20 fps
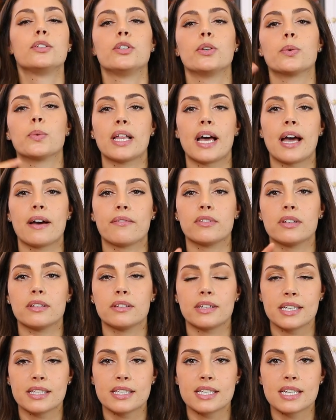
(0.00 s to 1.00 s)
You will have the
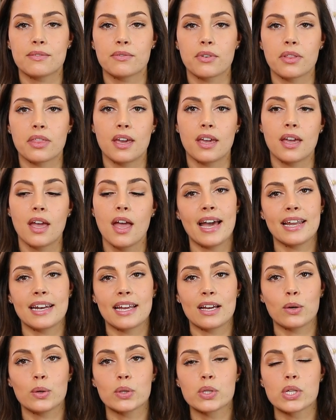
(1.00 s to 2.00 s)
links and everything. And
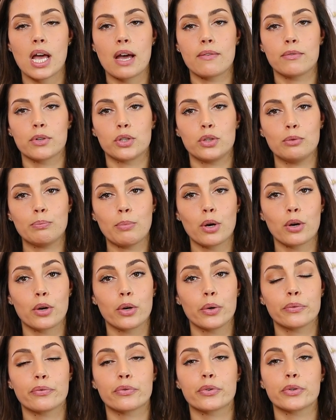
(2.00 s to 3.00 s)
I also have a coupon
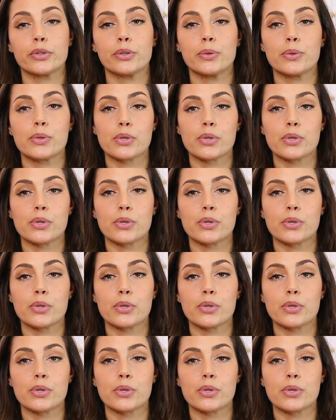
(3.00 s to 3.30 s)
code for you,